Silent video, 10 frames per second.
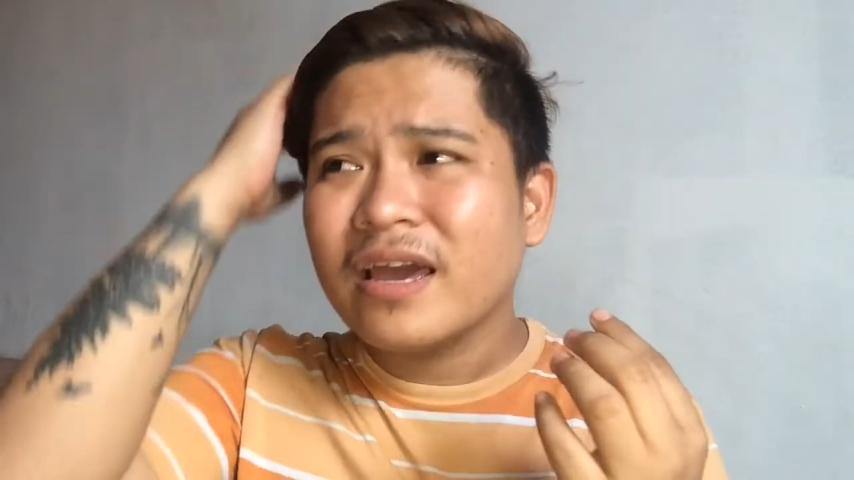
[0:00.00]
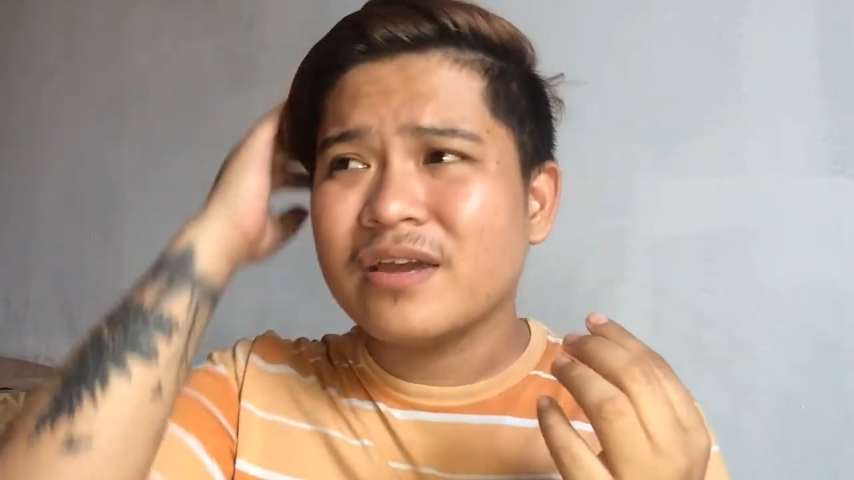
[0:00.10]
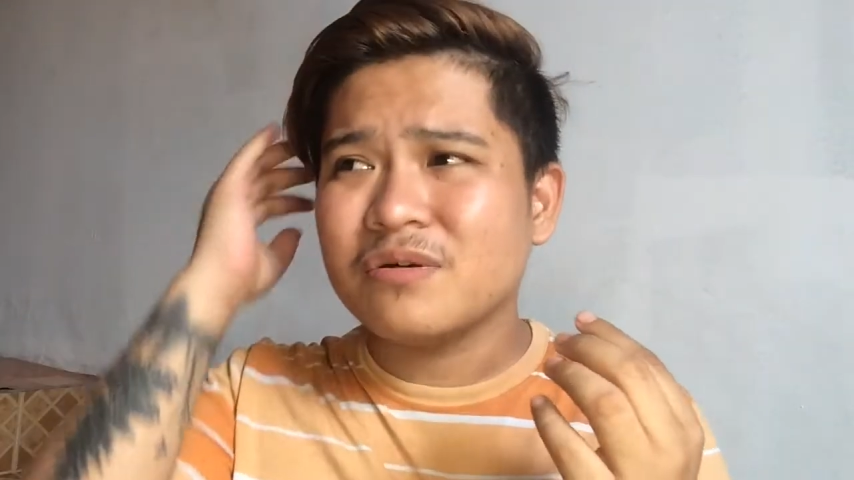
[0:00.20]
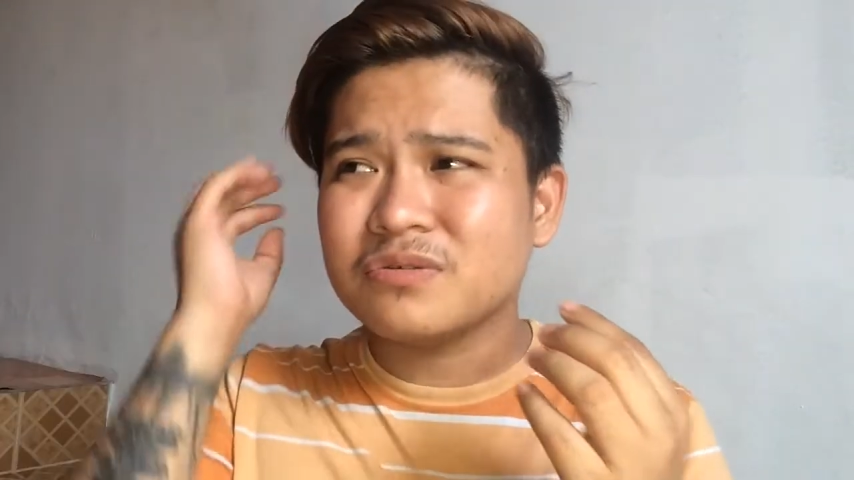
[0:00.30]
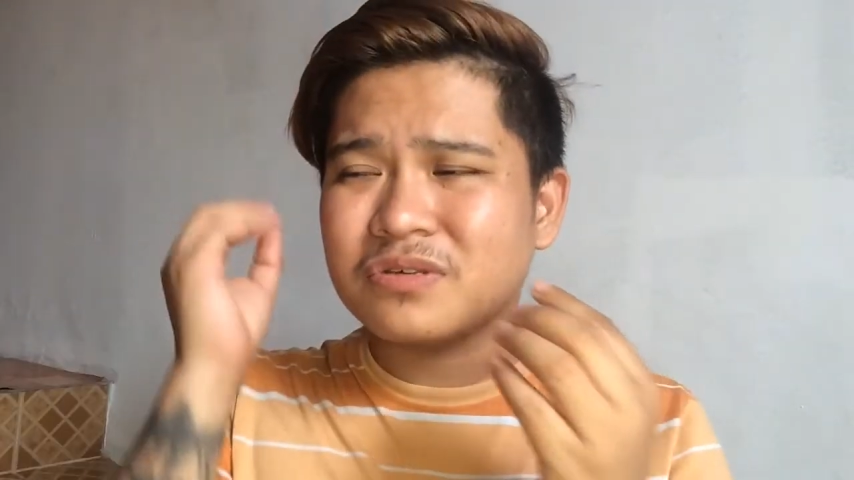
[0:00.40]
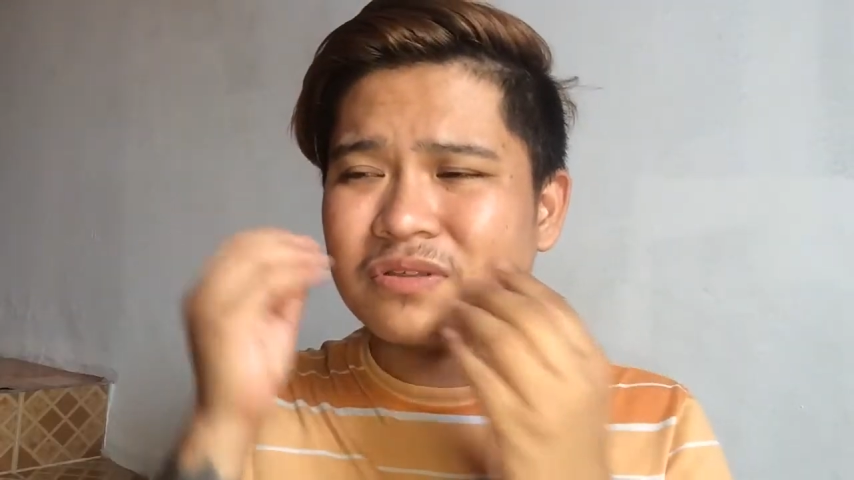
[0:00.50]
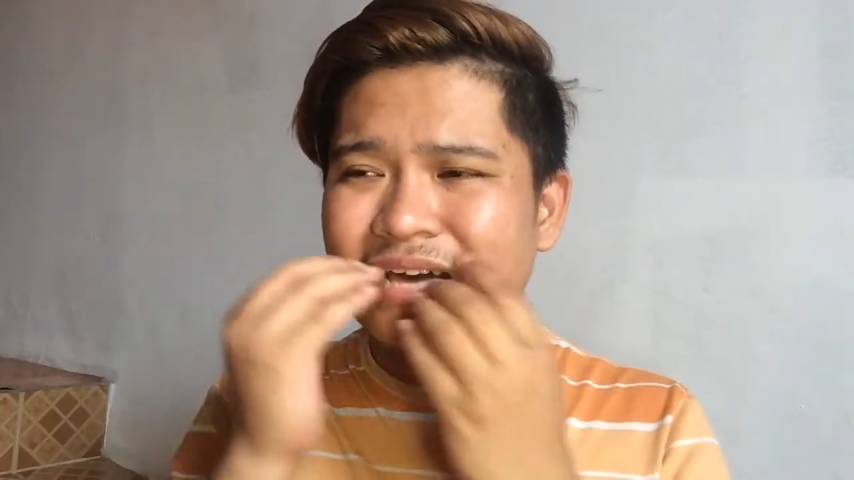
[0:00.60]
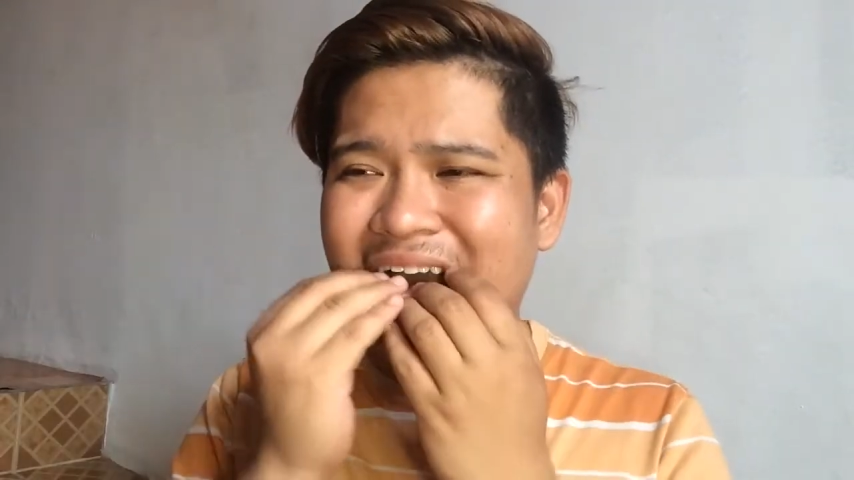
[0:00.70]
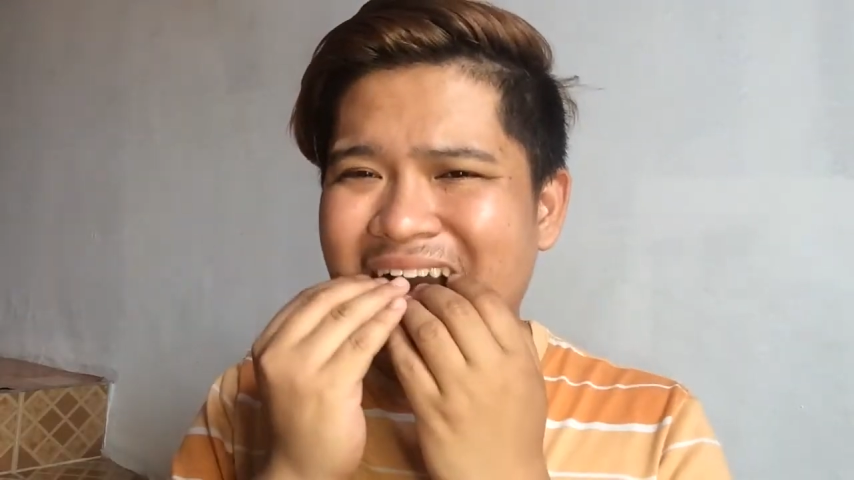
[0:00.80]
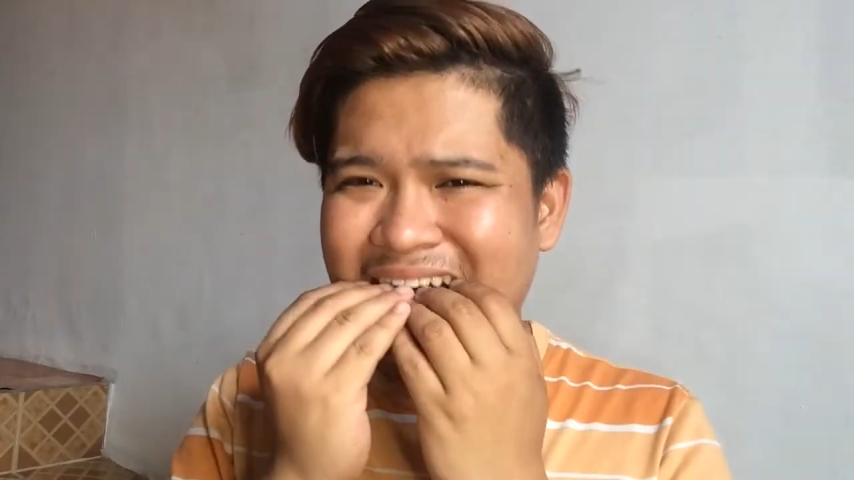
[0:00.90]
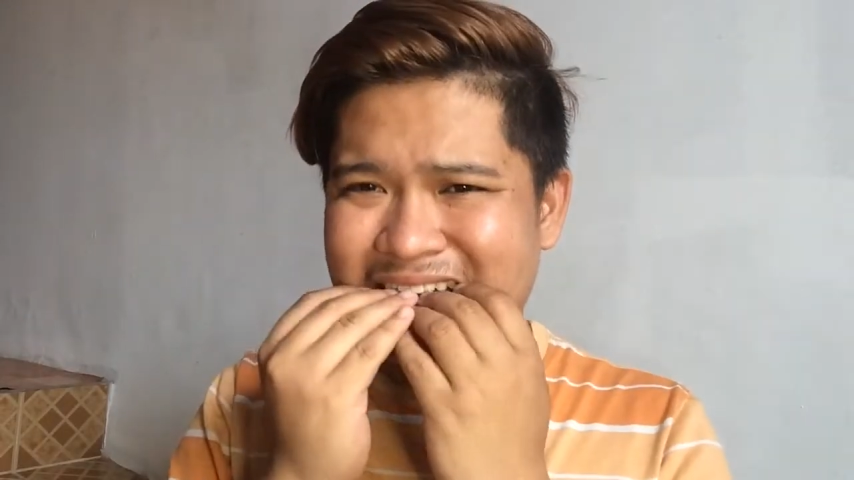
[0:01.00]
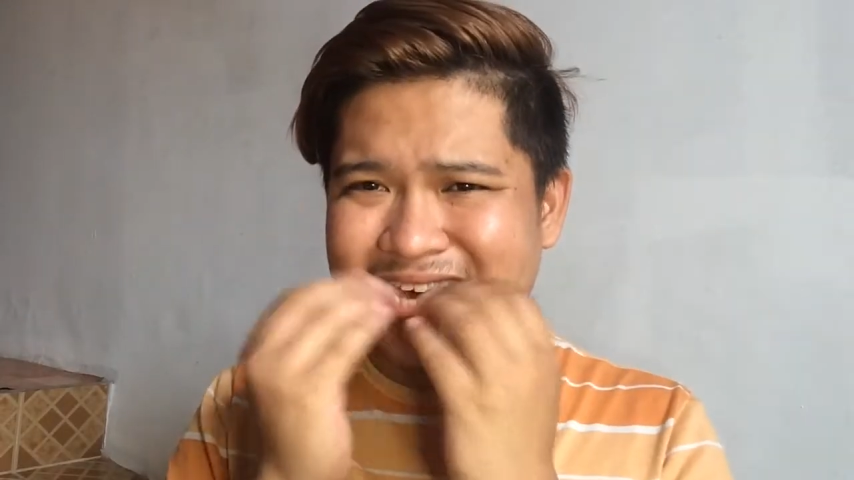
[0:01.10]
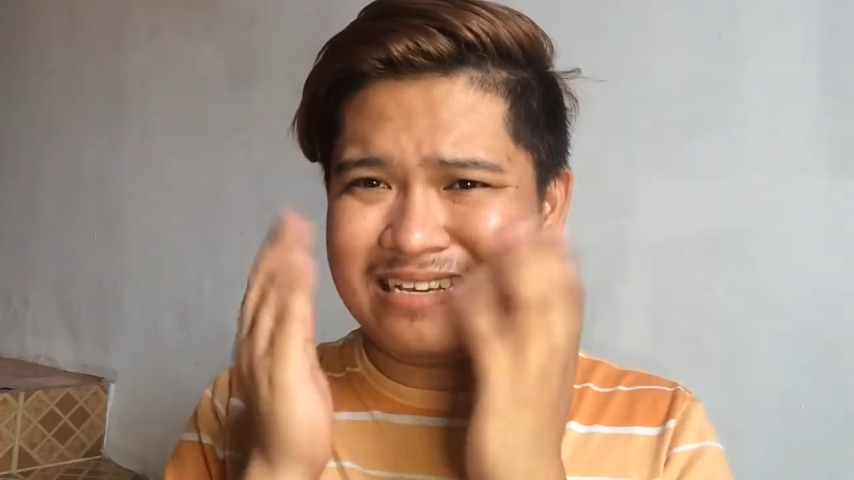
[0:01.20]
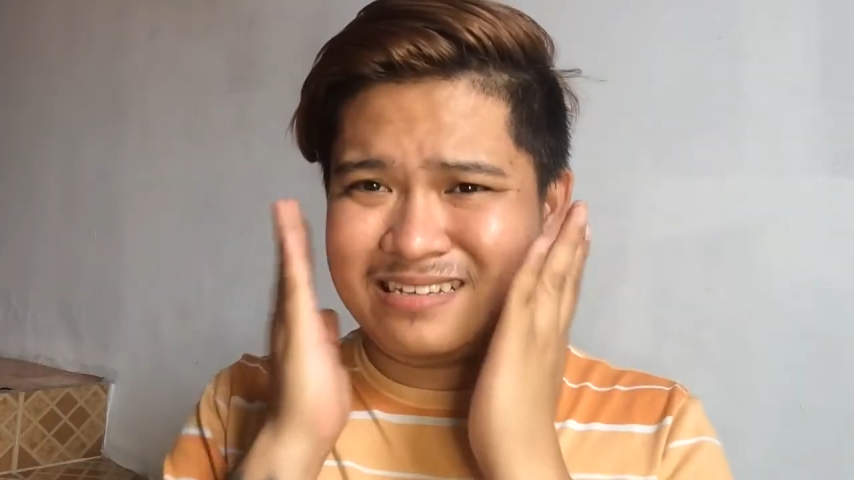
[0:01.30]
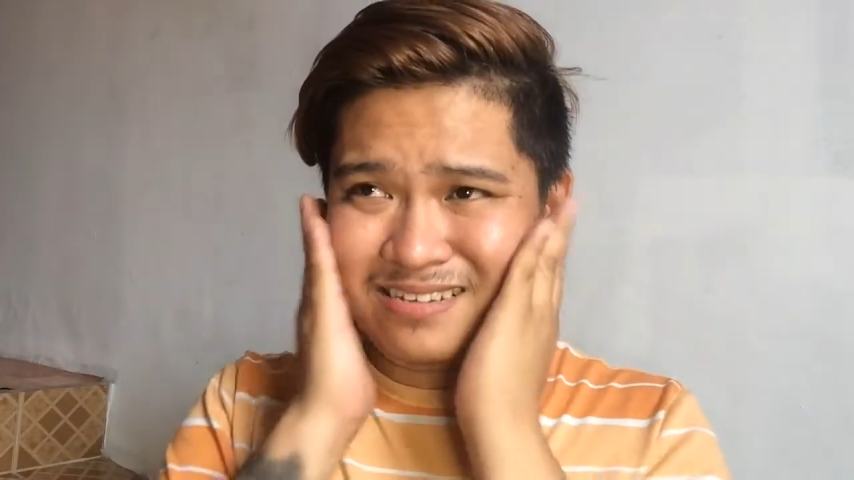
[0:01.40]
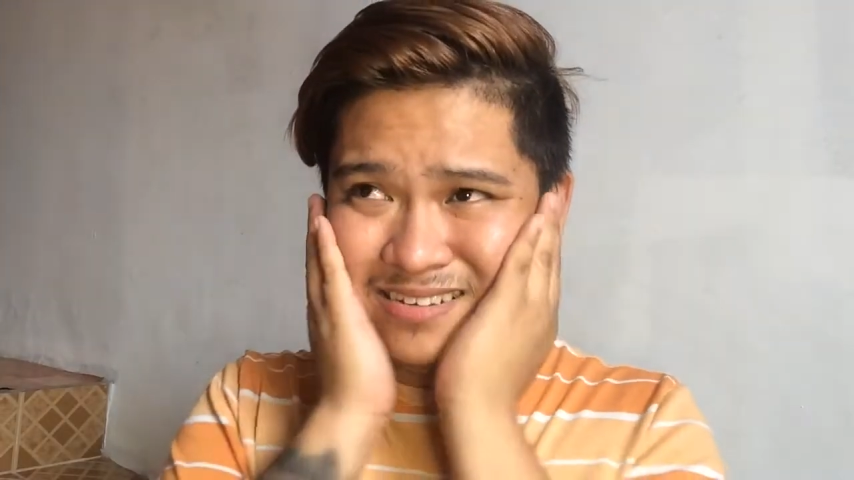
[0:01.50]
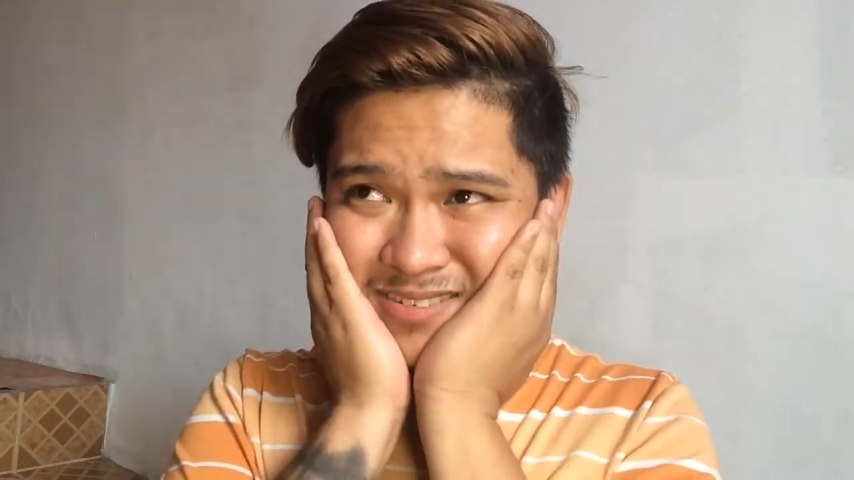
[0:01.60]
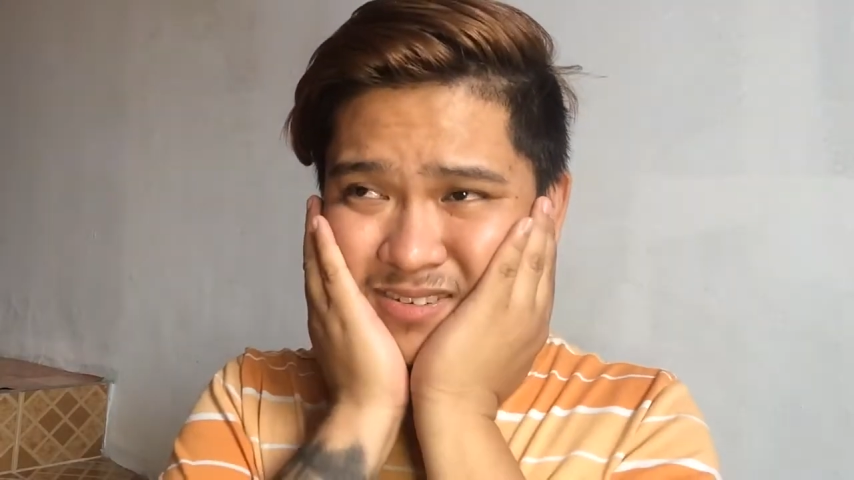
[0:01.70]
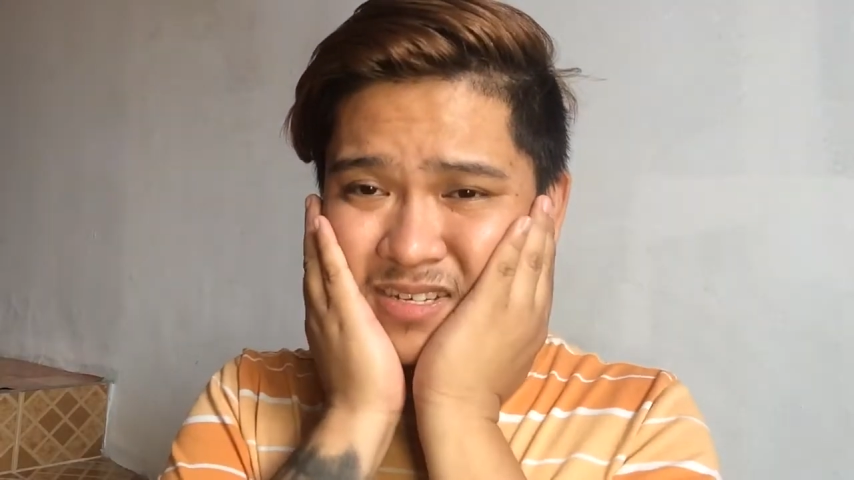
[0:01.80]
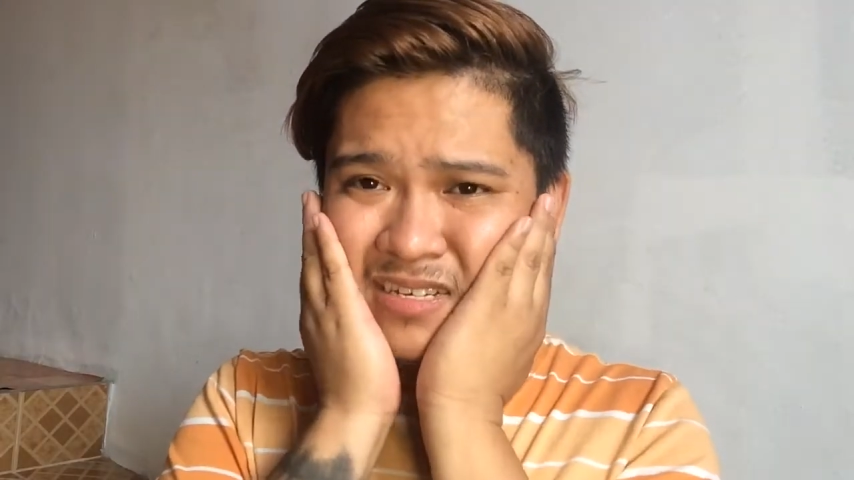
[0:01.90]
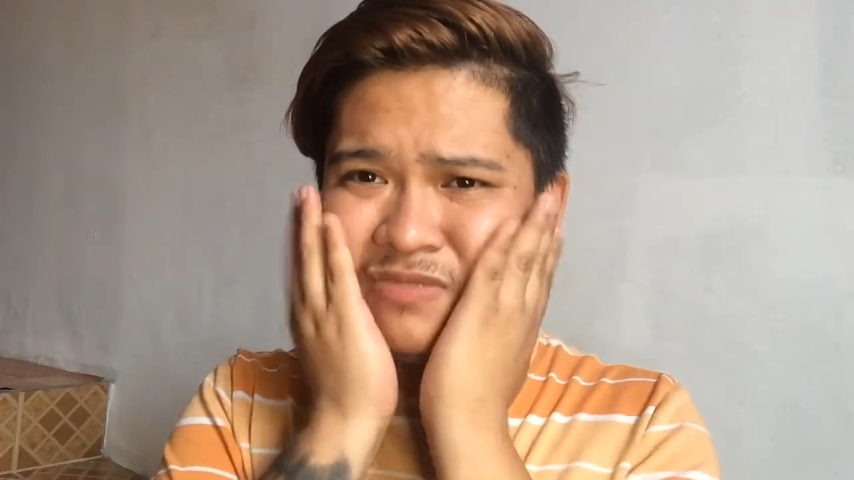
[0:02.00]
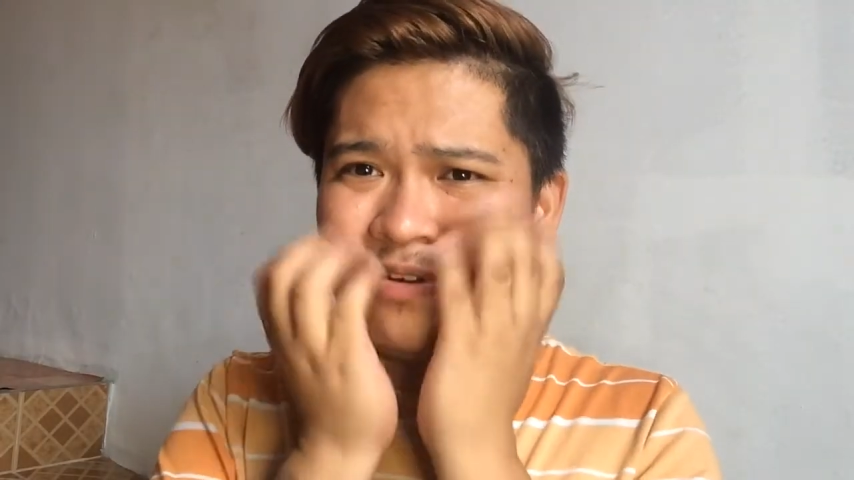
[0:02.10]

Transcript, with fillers: and also the uh,